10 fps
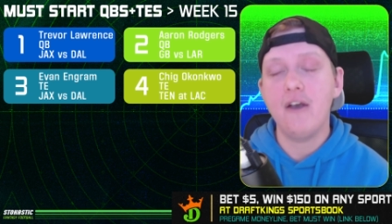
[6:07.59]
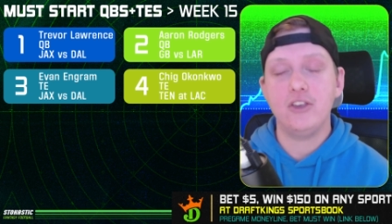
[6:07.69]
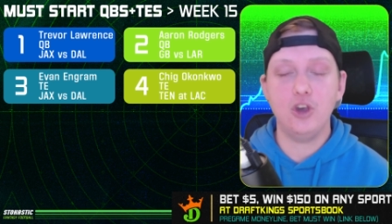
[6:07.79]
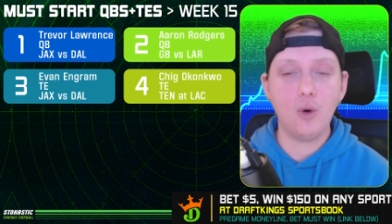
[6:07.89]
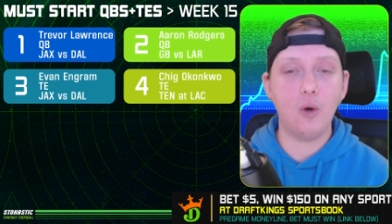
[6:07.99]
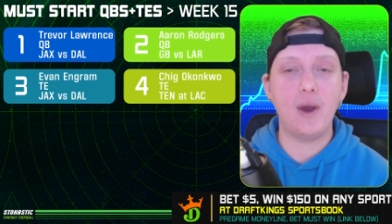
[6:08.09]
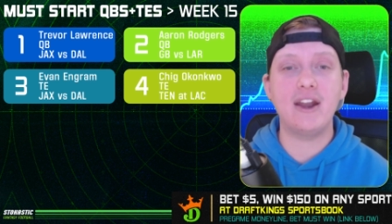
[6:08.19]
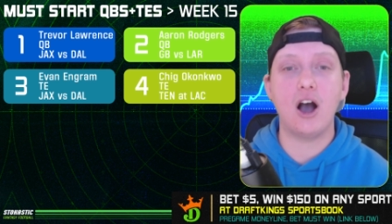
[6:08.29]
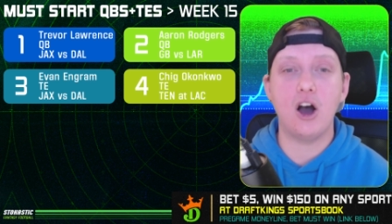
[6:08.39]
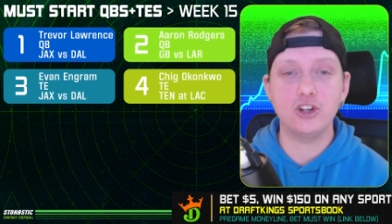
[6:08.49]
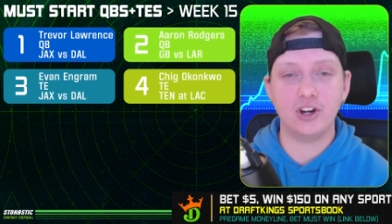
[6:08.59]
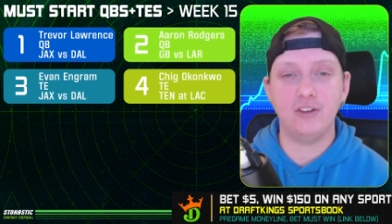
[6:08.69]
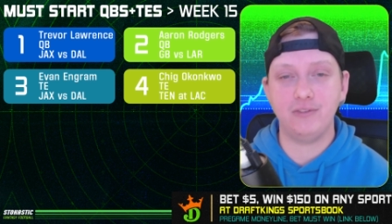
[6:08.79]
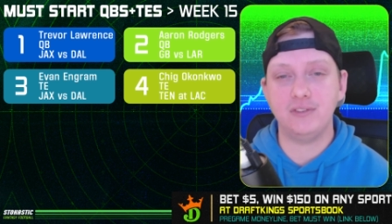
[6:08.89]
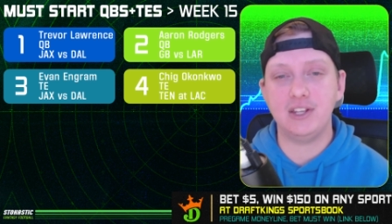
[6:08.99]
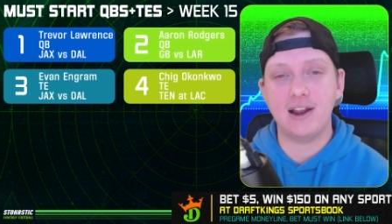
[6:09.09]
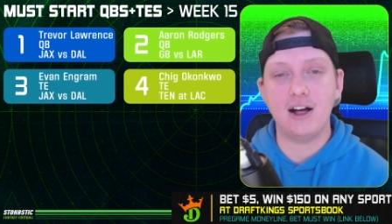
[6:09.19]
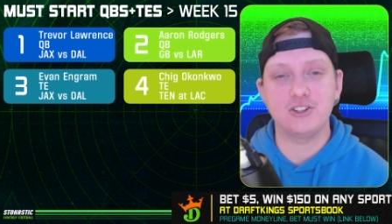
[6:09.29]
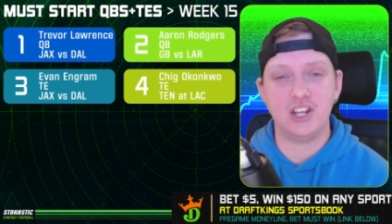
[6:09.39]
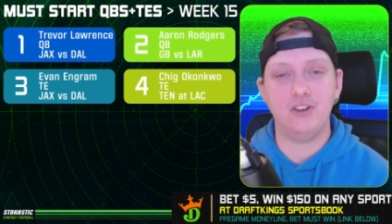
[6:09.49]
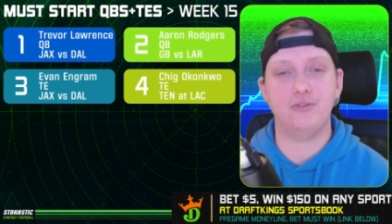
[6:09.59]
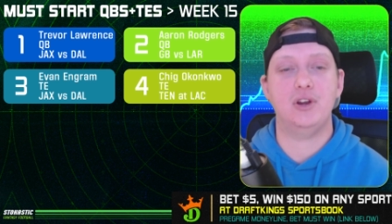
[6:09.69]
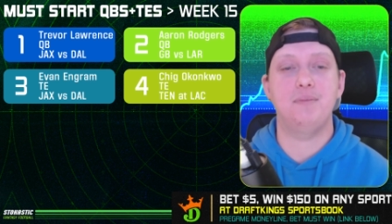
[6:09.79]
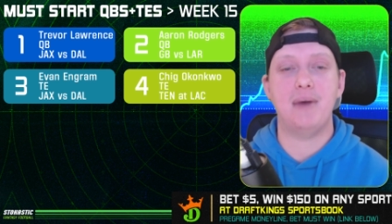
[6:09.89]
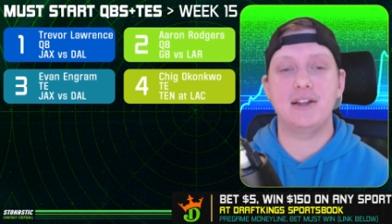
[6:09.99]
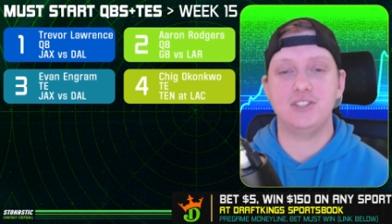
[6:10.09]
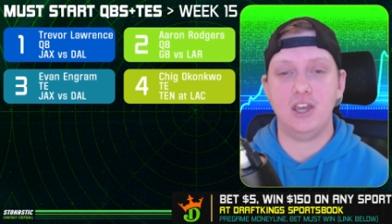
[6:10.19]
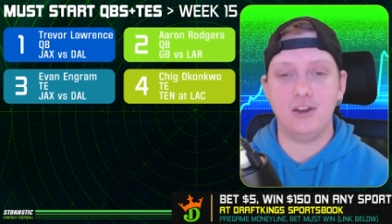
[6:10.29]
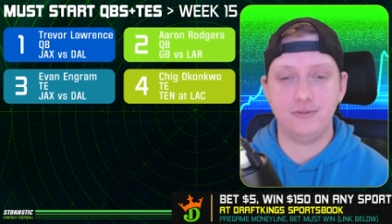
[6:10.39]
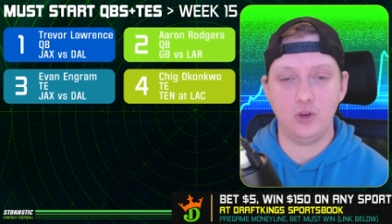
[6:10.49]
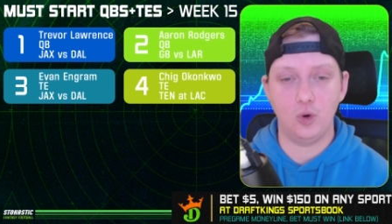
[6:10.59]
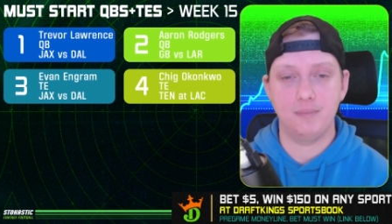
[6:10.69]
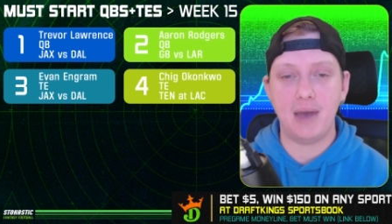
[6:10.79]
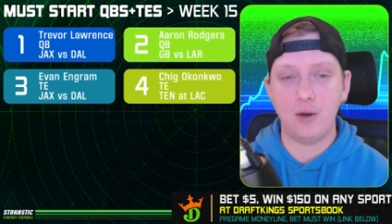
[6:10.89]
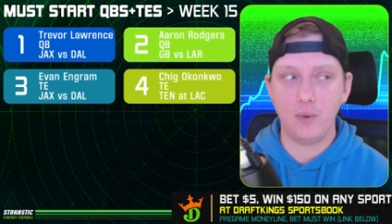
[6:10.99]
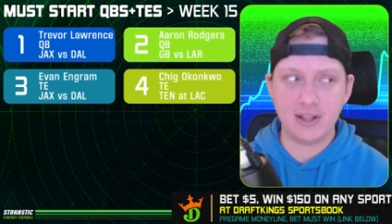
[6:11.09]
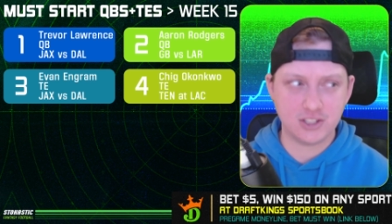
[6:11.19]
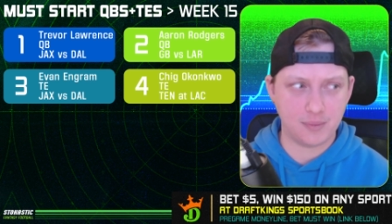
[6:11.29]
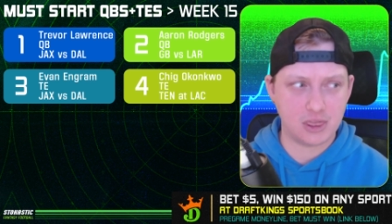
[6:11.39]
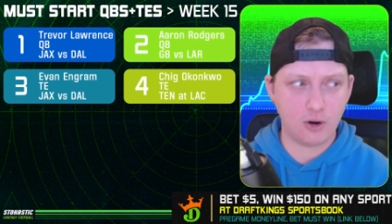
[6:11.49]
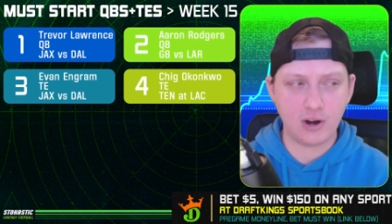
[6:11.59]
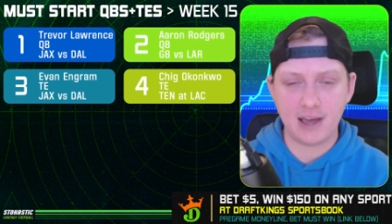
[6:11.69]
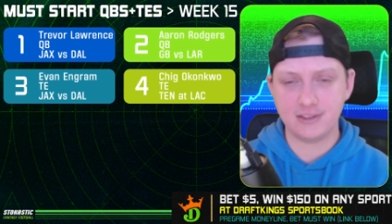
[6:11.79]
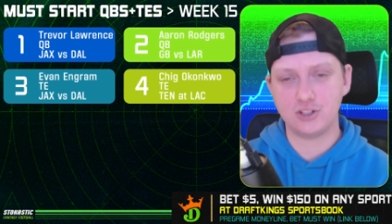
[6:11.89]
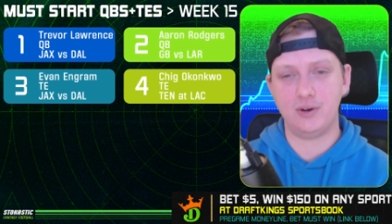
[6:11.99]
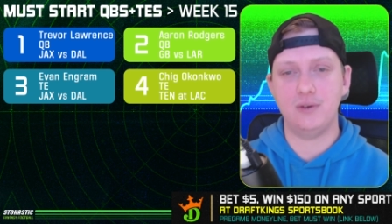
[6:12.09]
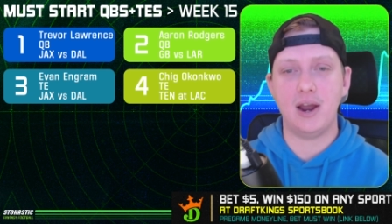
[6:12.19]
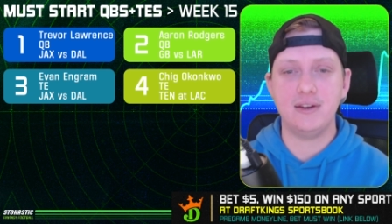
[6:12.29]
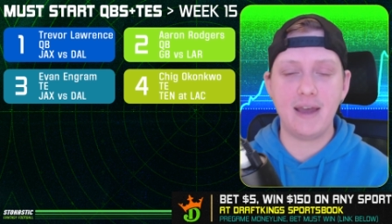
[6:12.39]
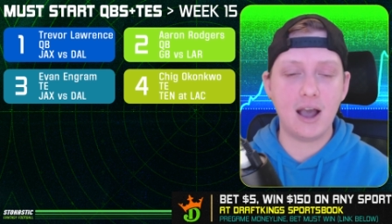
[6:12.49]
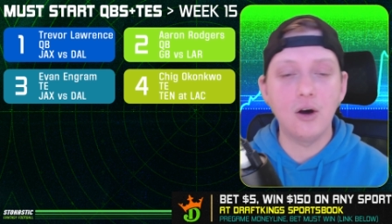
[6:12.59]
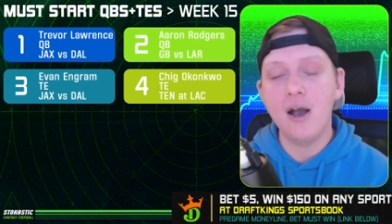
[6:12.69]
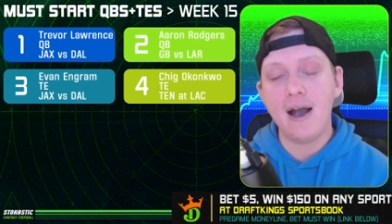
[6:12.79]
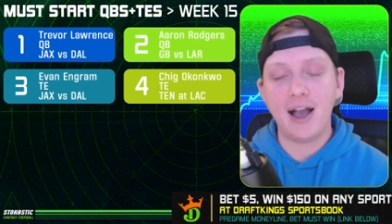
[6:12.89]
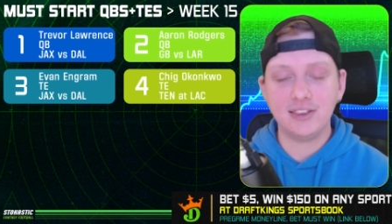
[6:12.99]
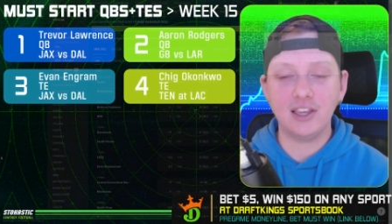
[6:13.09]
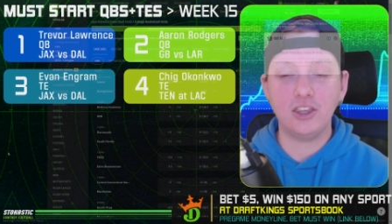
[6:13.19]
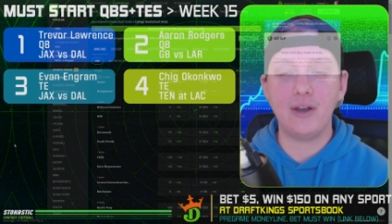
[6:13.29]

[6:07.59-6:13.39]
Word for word: You will win one hundred fifty dollars in free bets if your bet wins. So I'm going to throw it on the screen right now. I think you